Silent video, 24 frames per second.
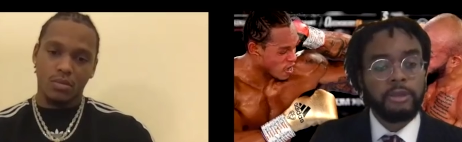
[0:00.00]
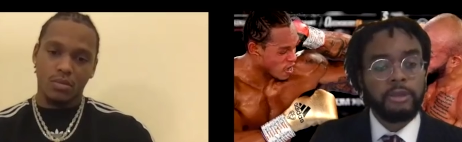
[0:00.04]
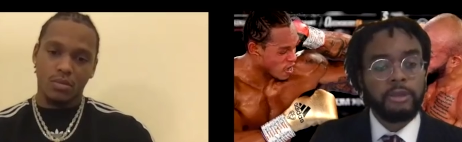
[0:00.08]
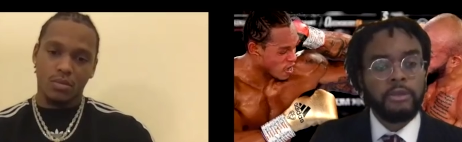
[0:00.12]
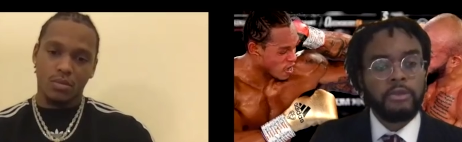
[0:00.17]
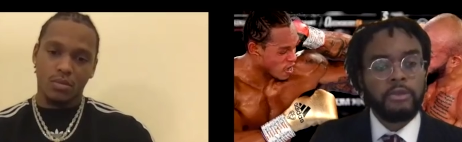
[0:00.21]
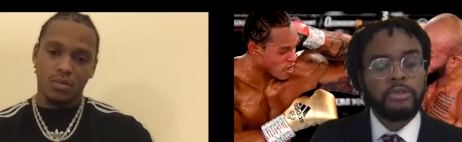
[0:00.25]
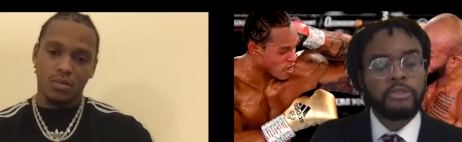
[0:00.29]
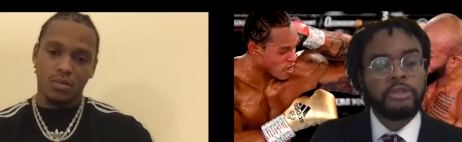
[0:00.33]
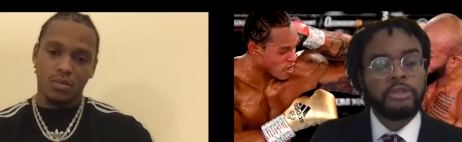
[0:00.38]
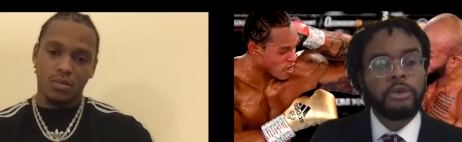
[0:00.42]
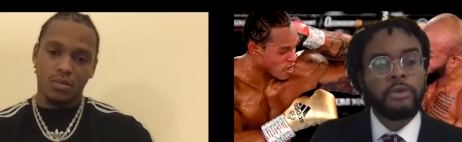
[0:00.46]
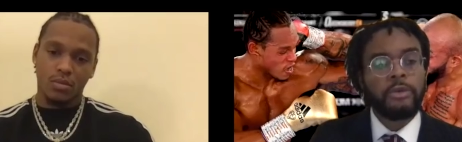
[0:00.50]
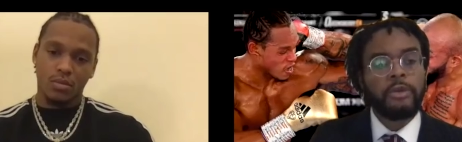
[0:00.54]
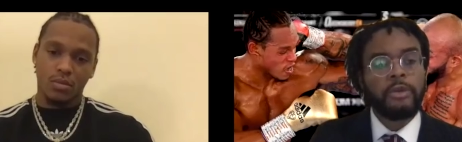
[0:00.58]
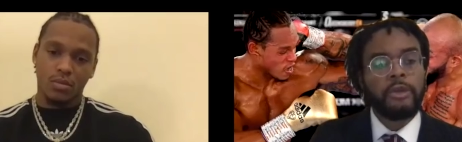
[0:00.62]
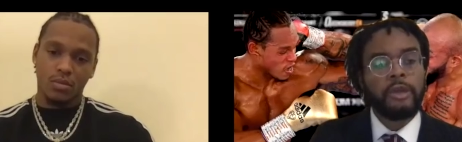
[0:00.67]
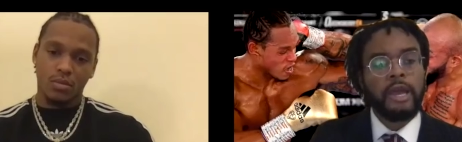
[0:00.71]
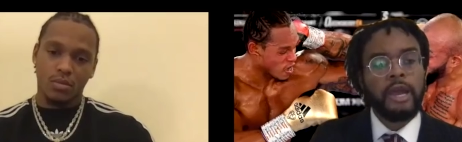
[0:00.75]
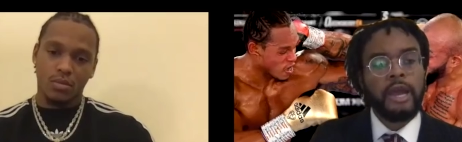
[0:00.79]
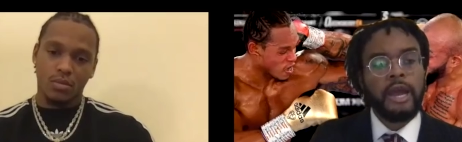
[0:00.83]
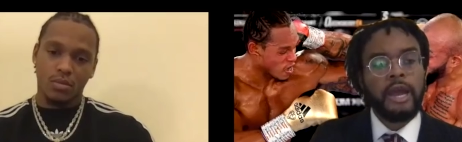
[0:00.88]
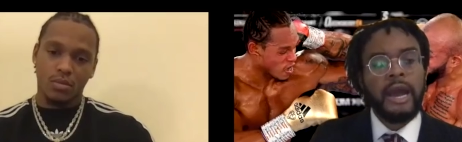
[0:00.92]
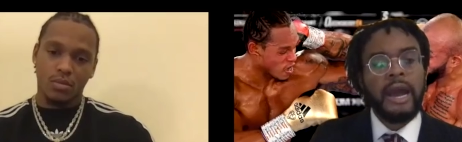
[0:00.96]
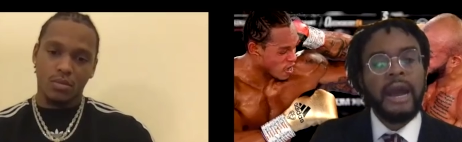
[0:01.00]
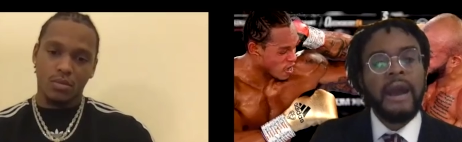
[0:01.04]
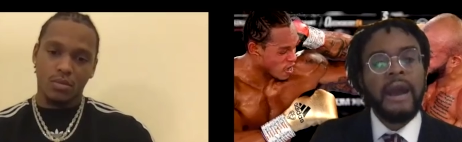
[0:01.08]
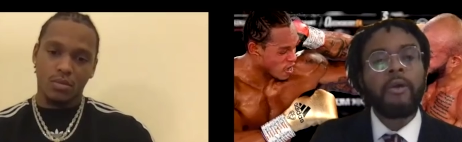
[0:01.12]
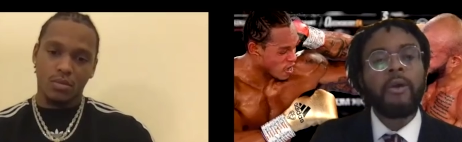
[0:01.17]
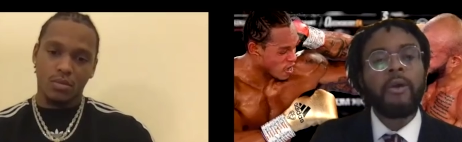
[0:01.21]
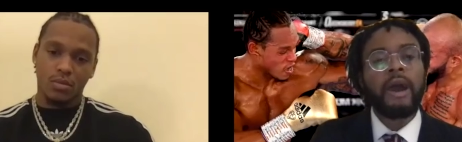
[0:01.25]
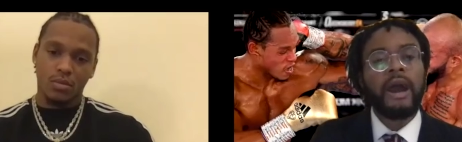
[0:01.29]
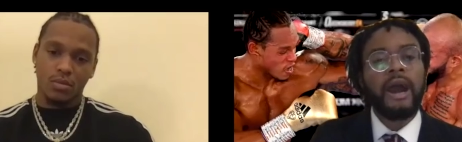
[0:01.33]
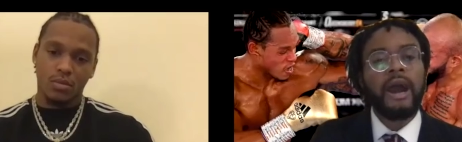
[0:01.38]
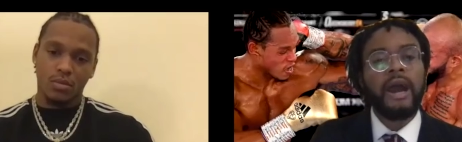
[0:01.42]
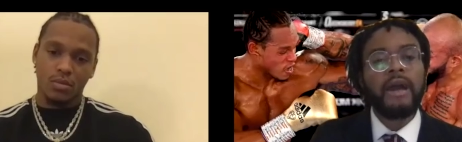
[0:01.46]
Speaker 1: So, mm-hmm. how
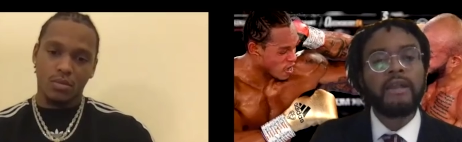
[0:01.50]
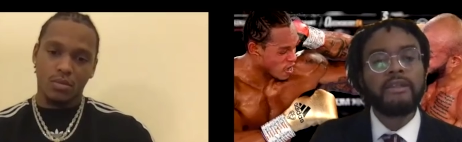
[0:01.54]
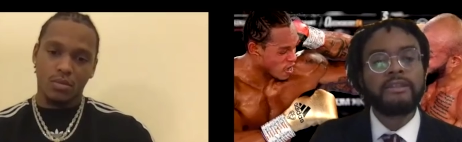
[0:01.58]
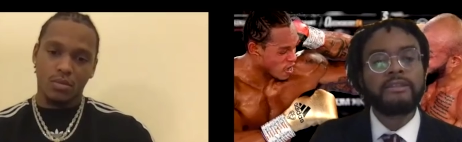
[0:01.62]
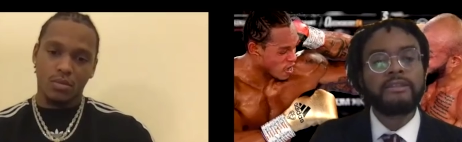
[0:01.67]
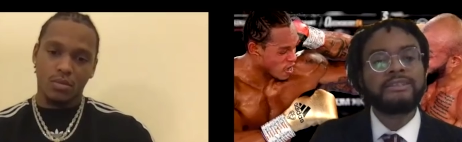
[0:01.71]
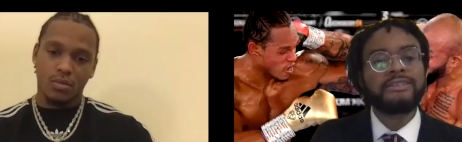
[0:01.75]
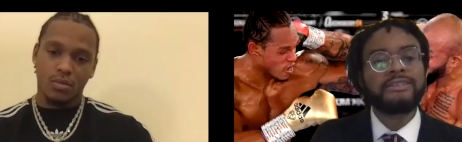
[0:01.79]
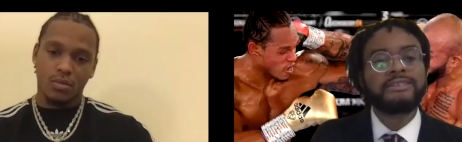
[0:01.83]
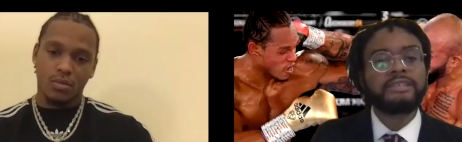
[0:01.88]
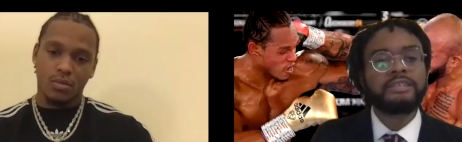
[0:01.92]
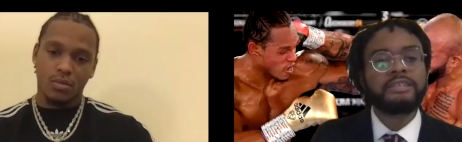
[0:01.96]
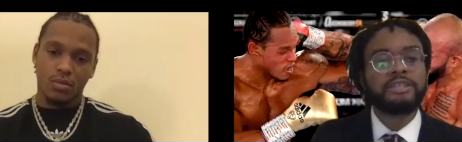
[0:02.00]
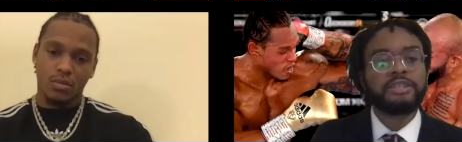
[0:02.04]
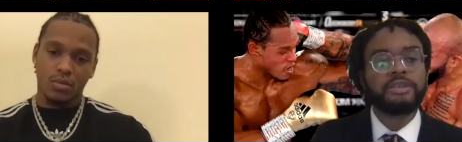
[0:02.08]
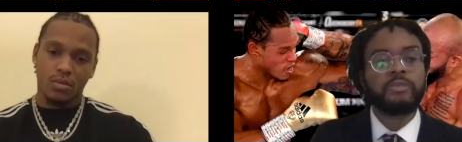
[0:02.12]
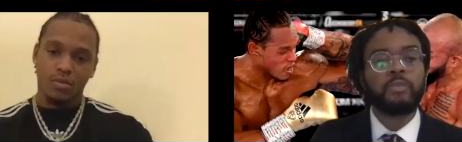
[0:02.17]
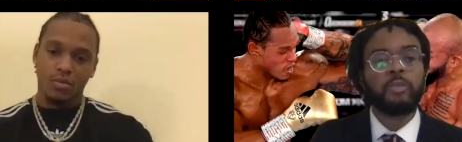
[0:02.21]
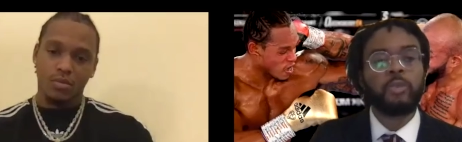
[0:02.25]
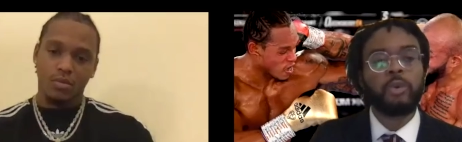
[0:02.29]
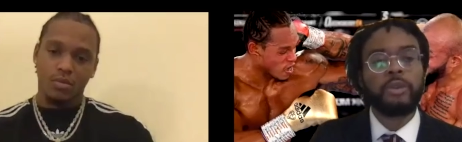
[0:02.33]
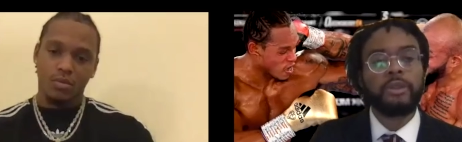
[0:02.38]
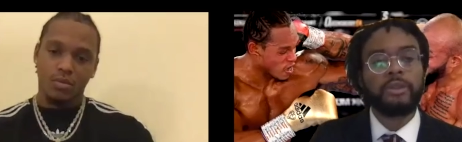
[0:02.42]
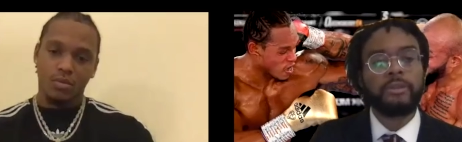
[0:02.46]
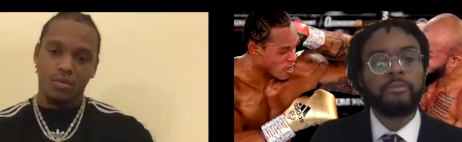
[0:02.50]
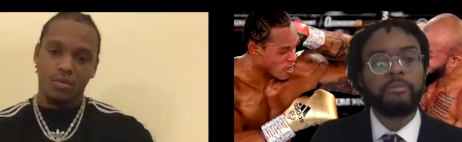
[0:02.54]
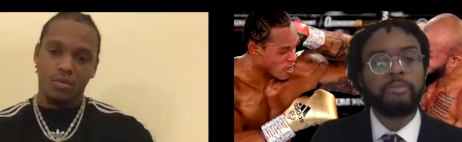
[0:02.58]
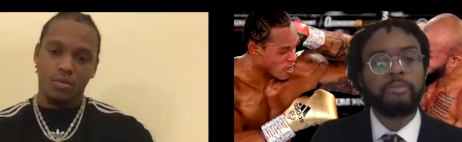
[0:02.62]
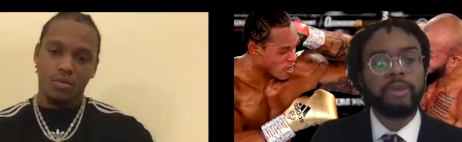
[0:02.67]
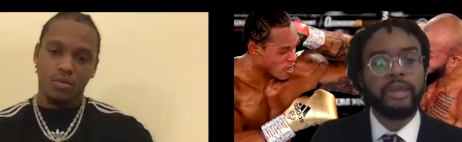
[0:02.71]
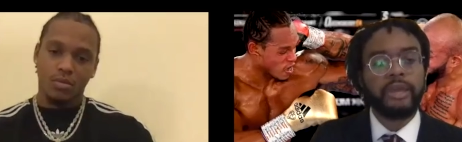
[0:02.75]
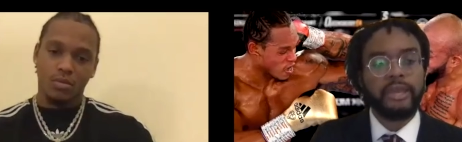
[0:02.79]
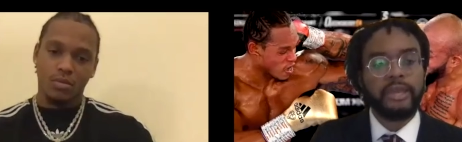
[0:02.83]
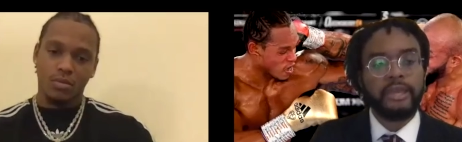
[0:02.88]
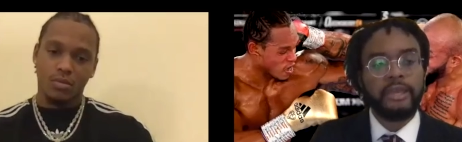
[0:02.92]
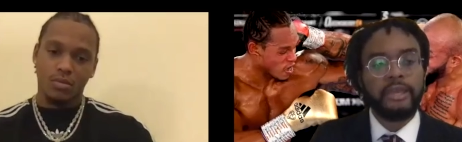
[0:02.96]
hard a decision would it
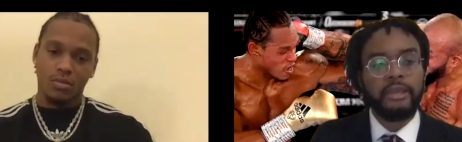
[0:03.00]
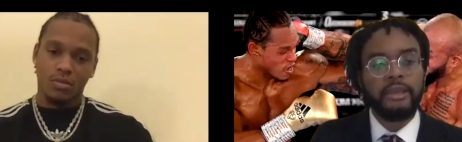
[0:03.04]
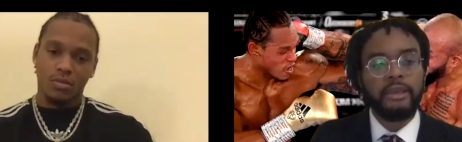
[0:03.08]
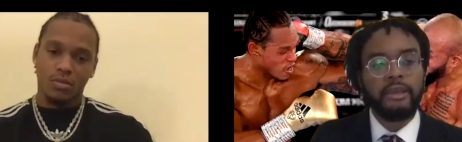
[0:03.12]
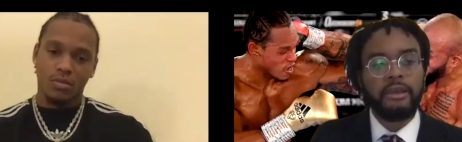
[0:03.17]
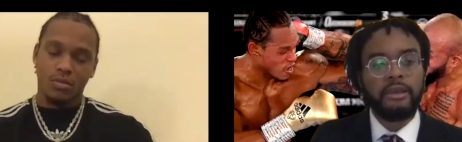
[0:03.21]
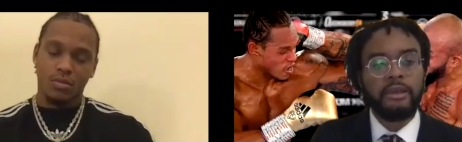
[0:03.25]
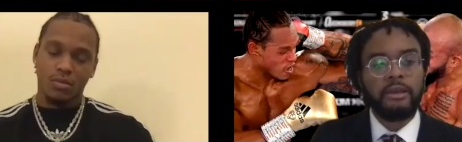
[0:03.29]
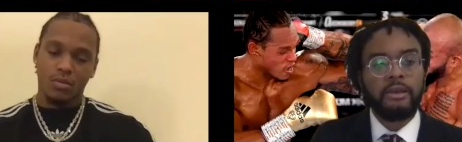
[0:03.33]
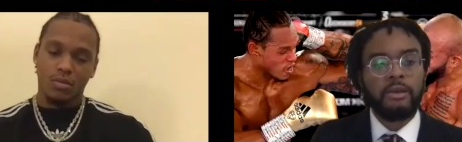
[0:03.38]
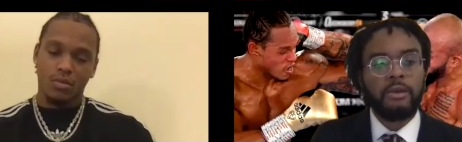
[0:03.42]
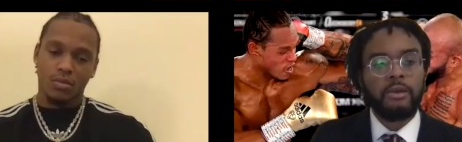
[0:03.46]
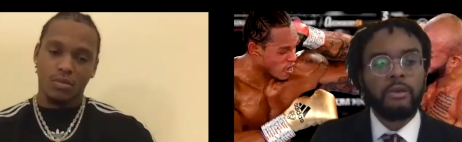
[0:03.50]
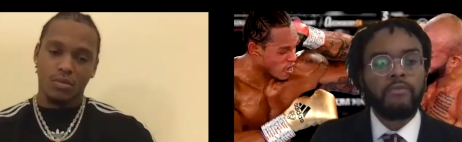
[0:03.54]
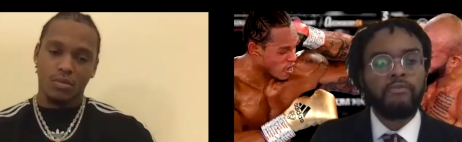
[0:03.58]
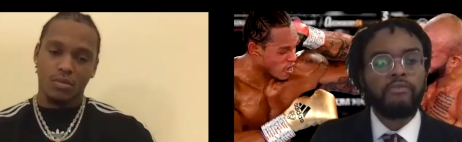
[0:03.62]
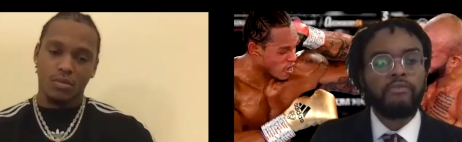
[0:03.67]
be for